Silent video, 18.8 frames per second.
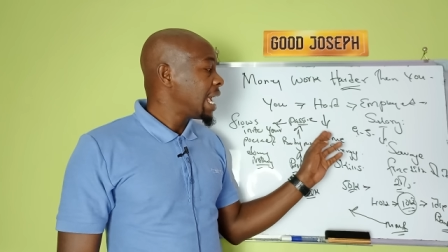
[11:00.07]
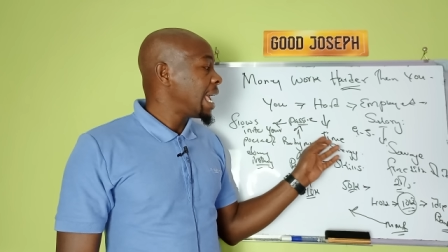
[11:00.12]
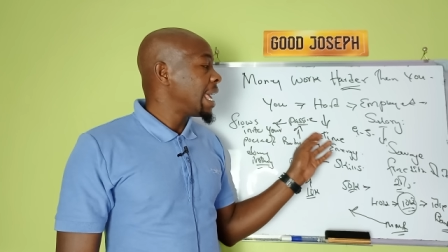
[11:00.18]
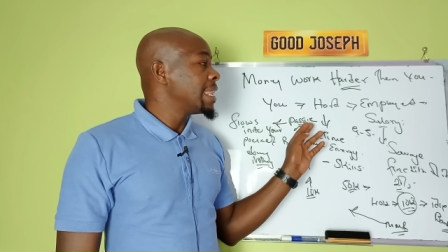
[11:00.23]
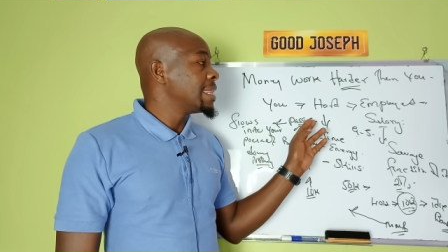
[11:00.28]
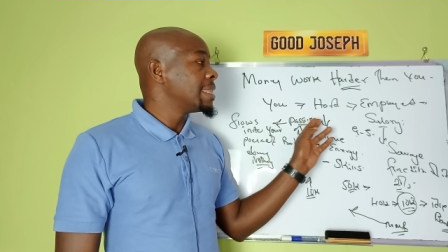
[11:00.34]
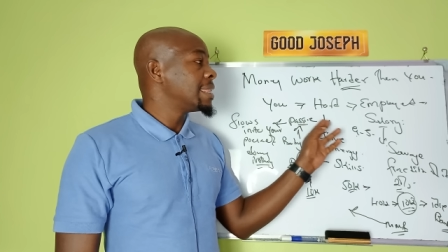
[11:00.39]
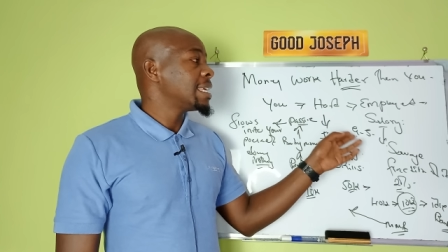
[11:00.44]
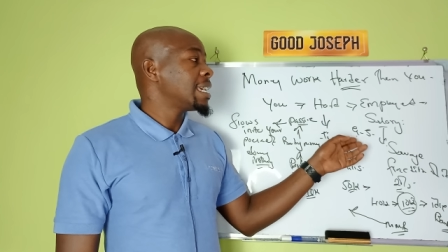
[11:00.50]

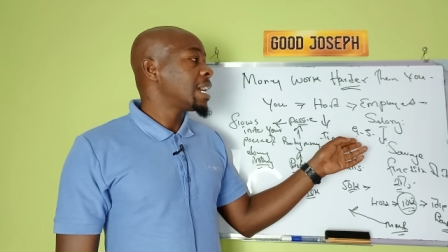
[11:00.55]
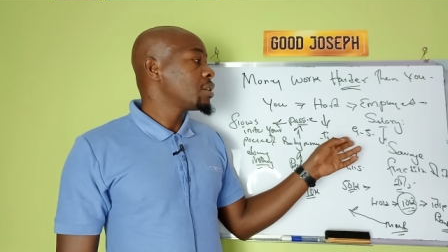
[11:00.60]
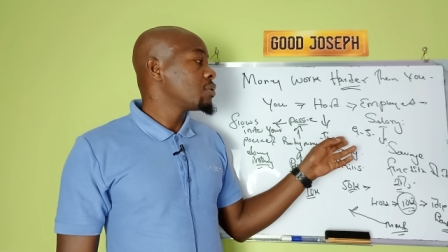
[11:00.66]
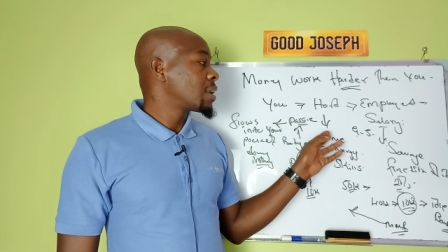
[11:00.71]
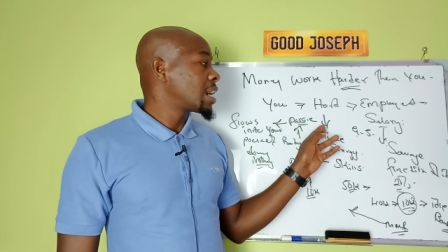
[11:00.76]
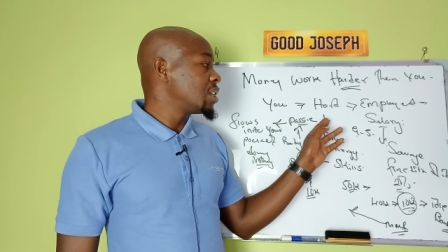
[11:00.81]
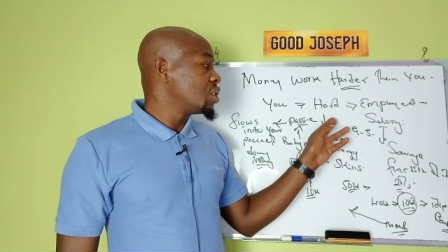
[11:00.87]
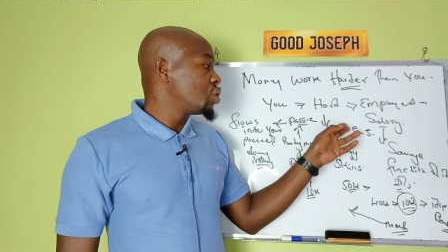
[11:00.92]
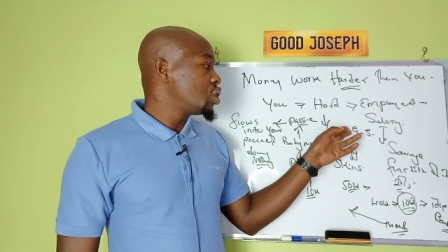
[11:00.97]
and there
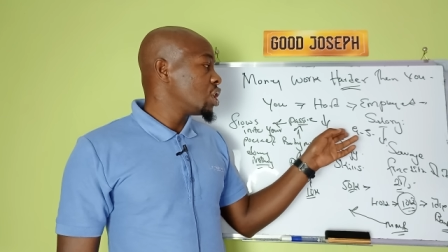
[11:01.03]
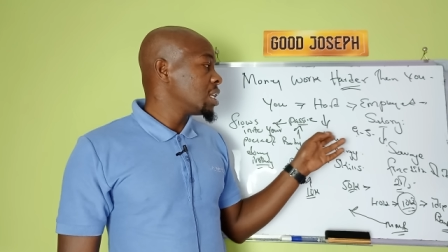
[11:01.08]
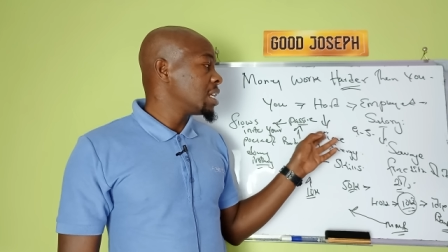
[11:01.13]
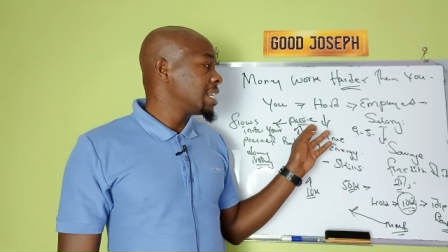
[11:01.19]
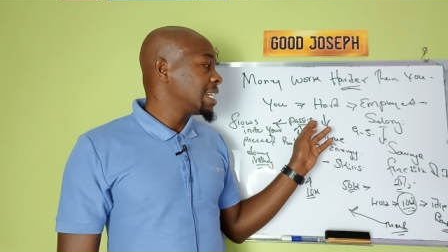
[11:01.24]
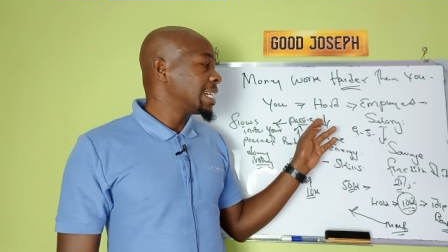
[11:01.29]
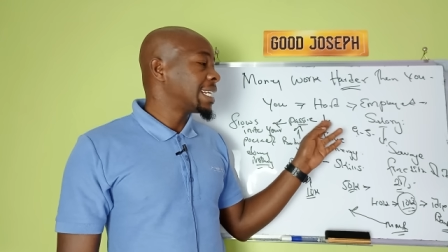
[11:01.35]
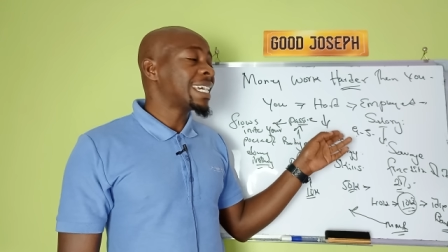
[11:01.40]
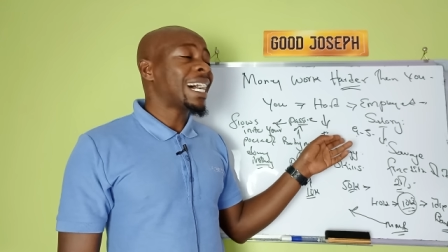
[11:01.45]
you can
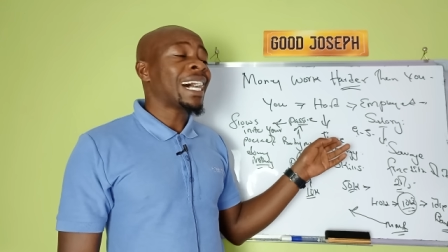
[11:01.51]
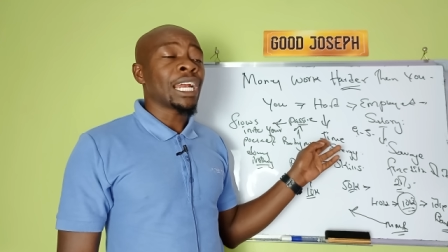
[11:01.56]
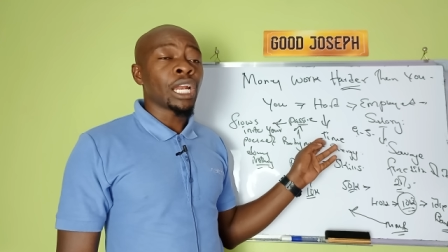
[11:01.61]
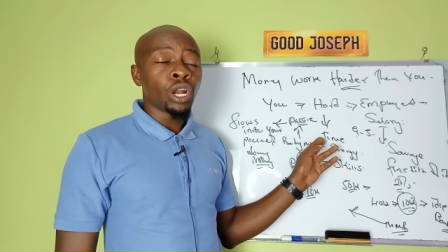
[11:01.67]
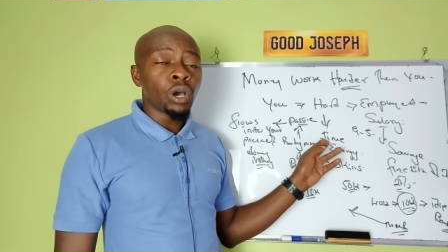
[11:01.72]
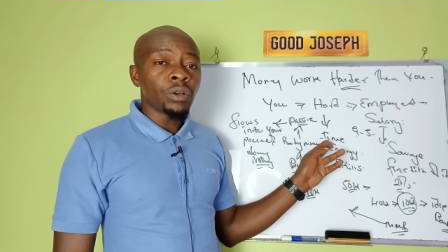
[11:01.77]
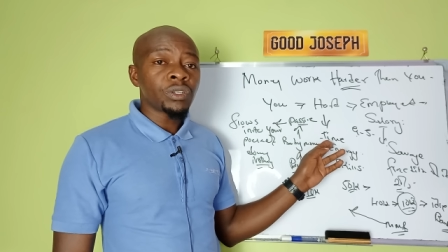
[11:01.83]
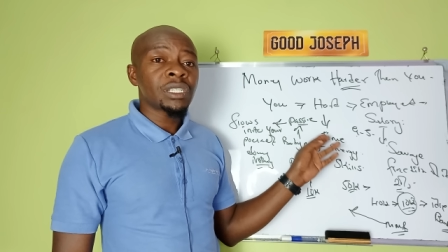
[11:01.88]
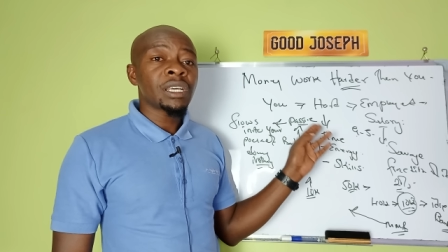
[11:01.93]
generate a
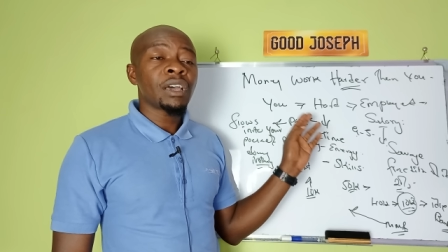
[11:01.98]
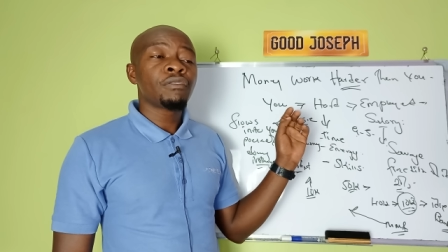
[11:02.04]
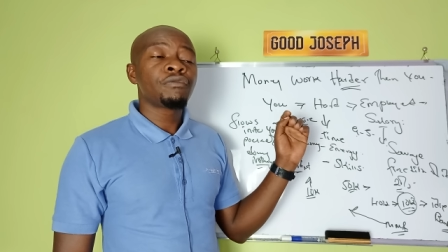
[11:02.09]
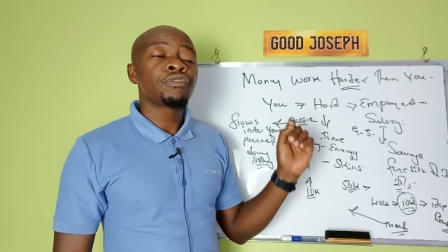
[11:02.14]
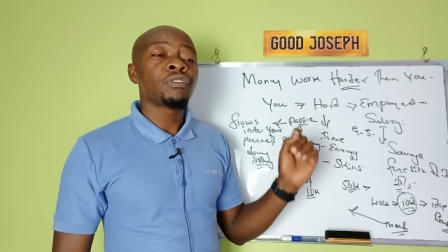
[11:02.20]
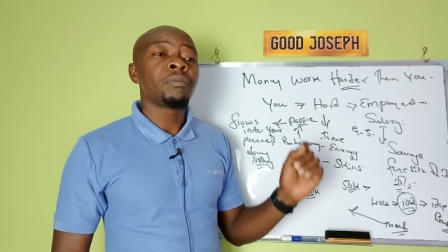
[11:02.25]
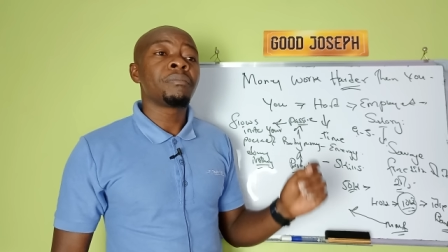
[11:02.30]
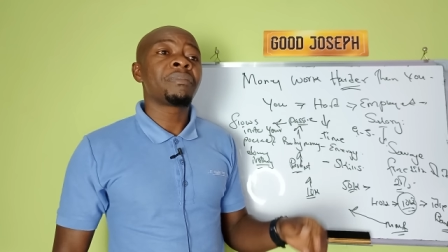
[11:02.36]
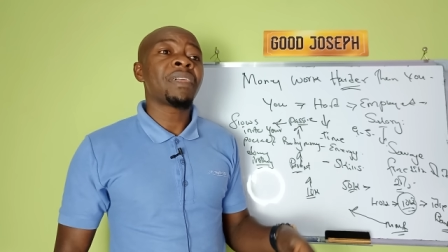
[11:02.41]
lot
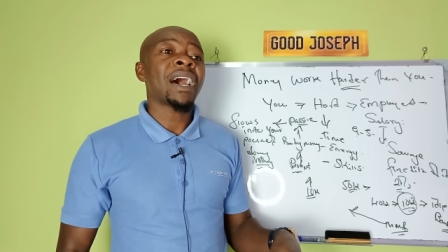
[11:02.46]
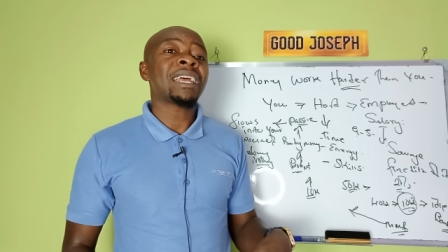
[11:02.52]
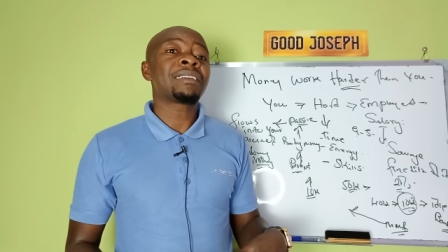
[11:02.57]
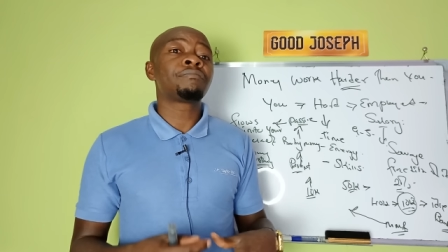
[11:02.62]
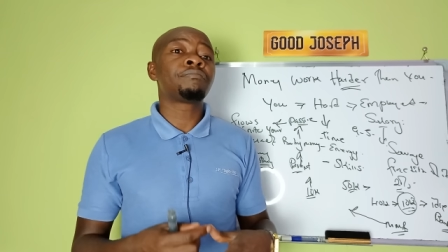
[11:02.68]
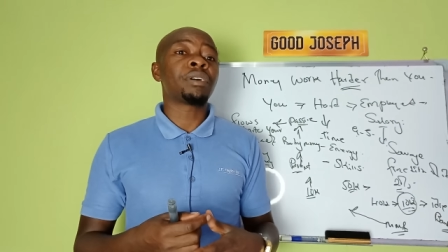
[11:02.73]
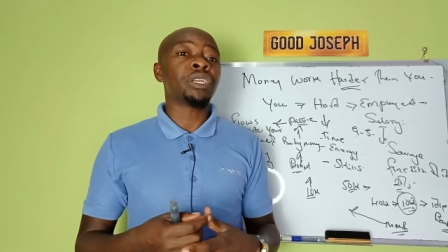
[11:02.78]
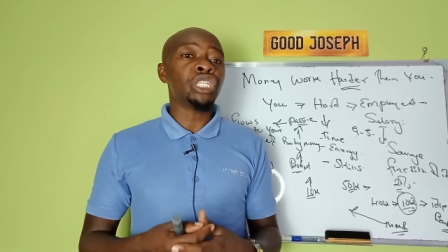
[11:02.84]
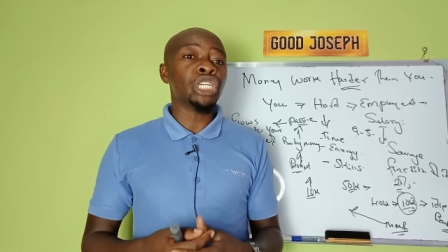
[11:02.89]
from that
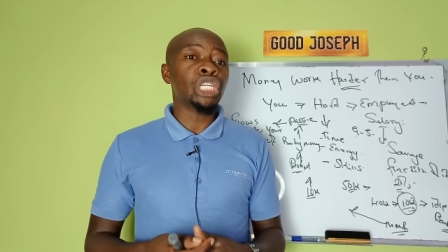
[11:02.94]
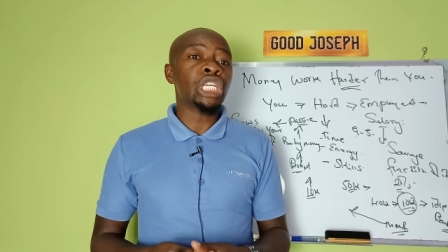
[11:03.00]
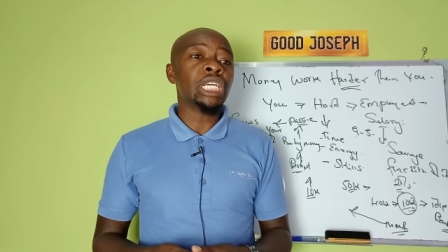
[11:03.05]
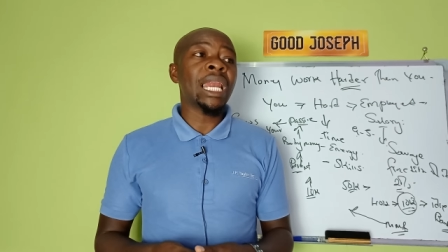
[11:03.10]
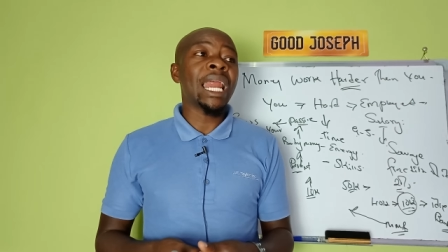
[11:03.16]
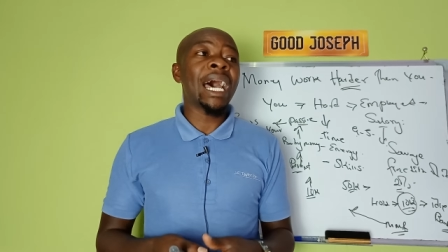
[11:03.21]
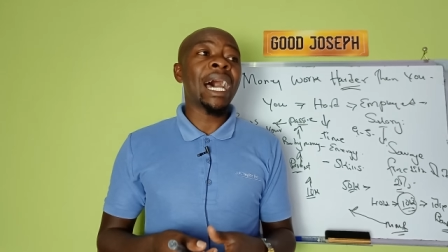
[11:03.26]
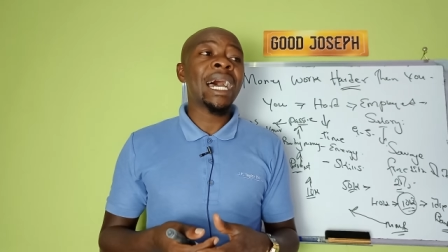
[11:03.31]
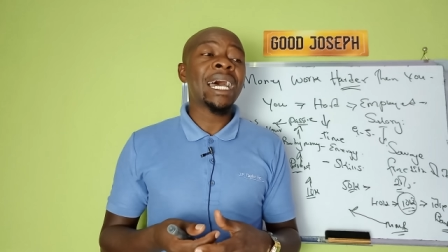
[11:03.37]

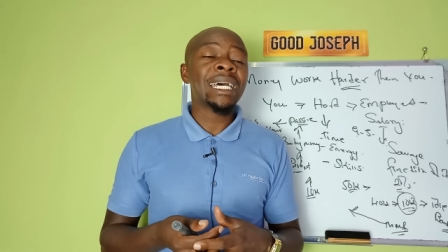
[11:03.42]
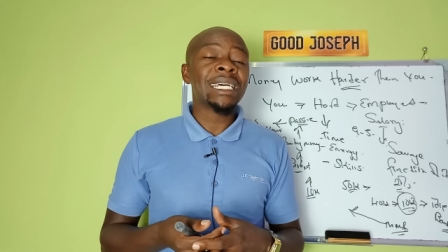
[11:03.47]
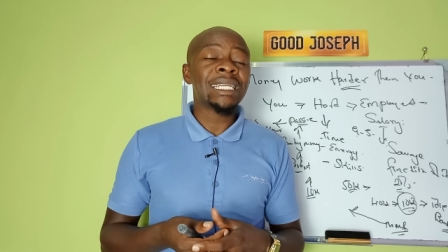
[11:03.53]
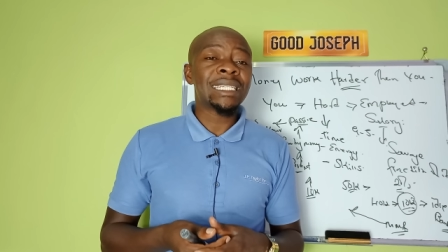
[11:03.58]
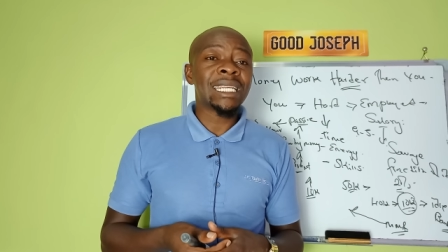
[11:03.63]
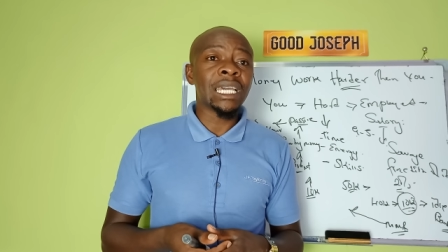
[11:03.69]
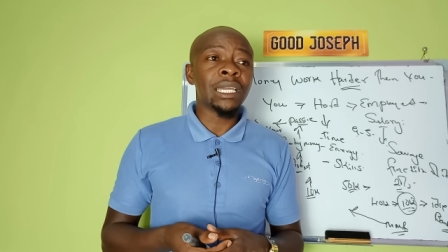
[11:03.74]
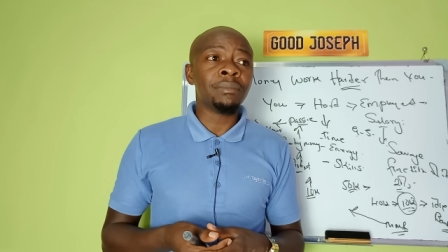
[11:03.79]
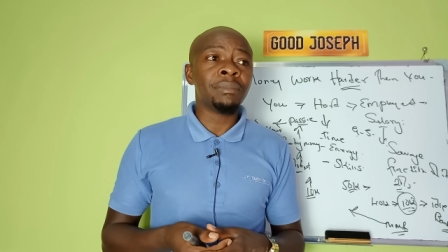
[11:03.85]
particular
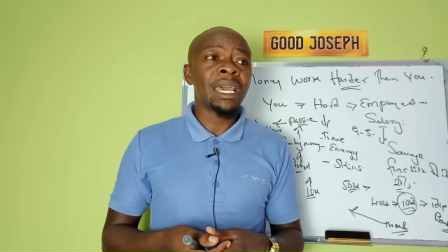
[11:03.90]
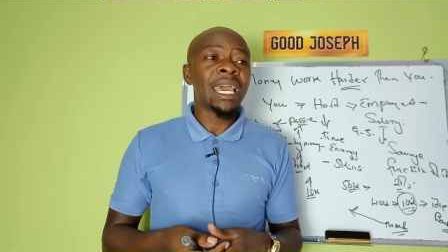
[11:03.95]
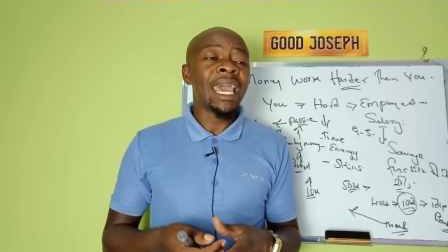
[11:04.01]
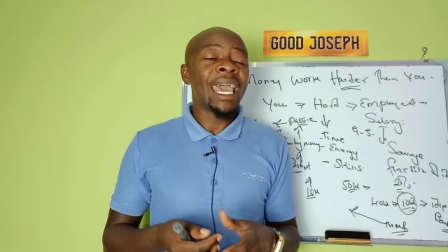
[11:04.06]
time.